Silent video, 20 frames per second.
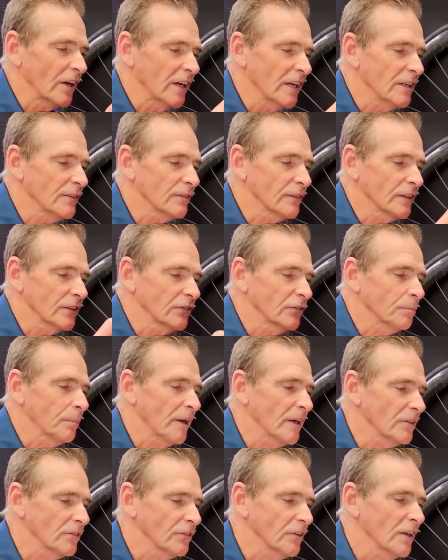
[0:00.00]
are evenly
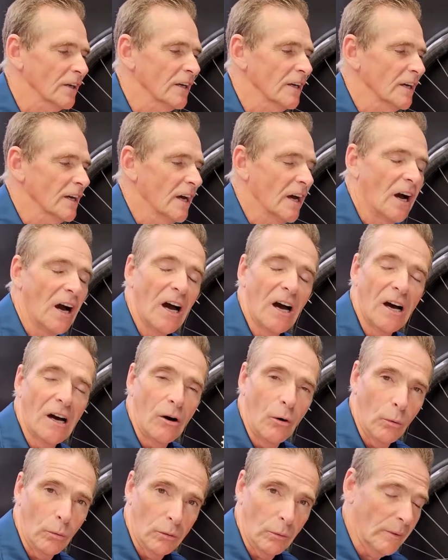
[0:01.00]
spaced
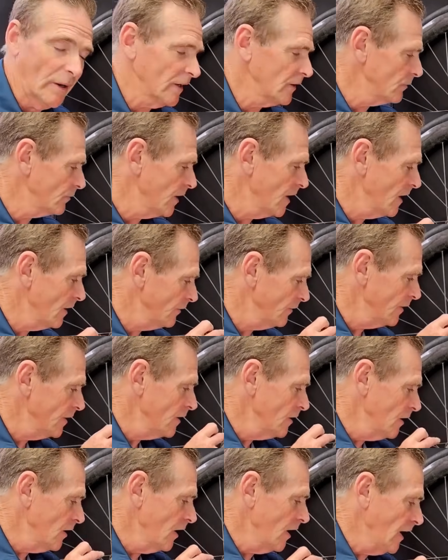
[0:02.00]
all the way around
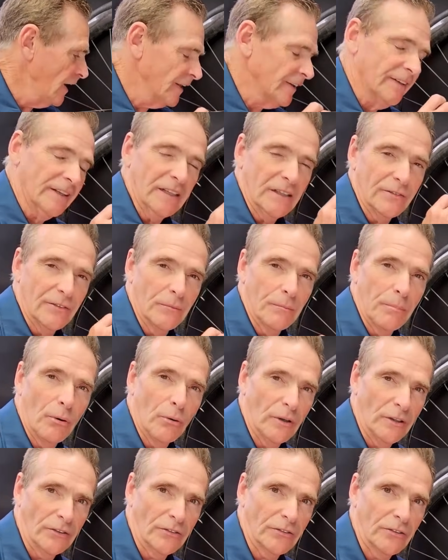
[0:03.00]
at even
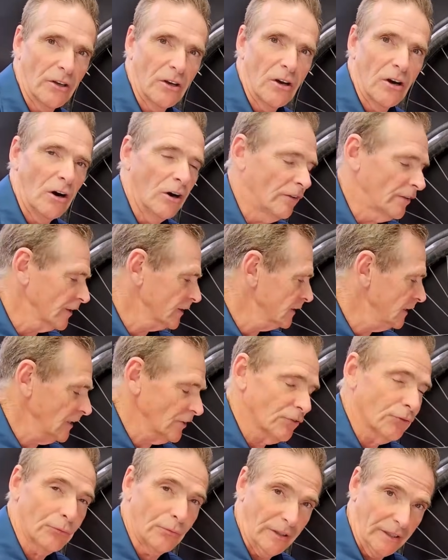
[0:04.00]
points on the
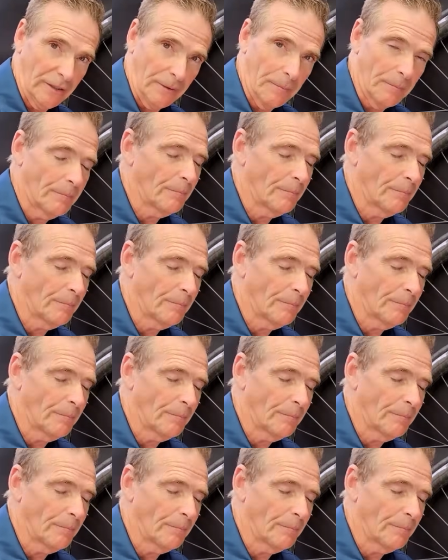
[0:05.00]
clutch ring.